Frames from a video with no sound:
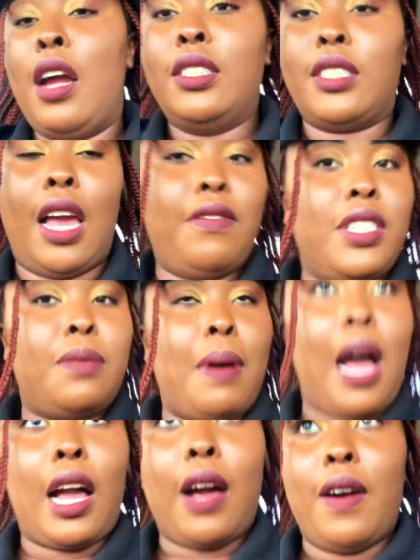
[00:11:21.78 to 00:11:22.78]
Gave us
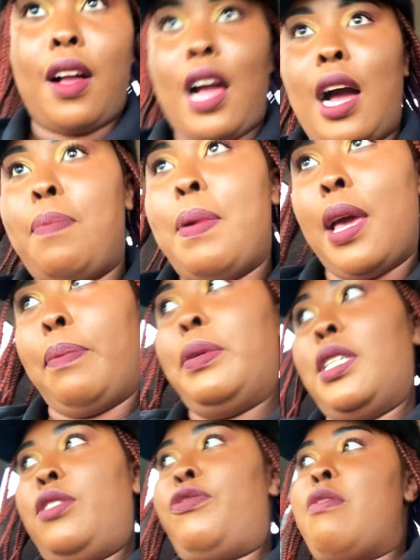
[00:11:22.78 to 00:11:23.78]
back our cut
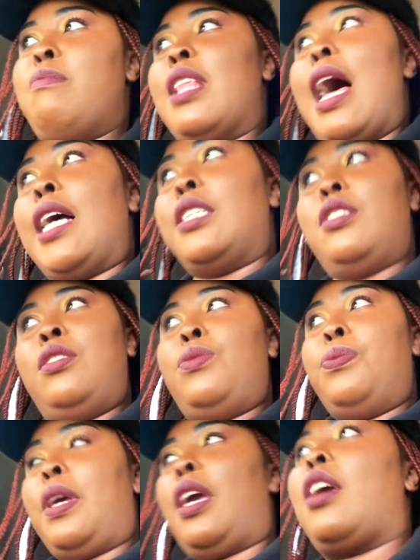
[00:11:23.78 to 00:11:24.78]
papers from last
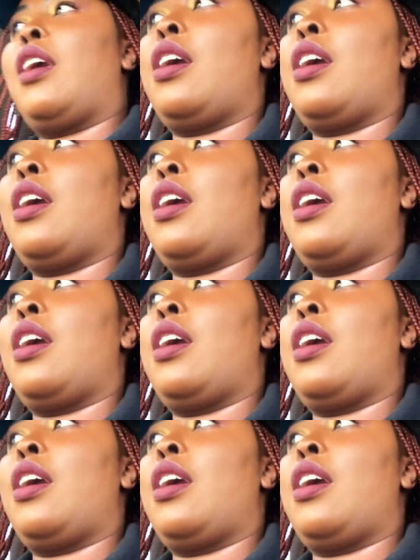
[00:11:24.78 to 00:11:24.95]
week,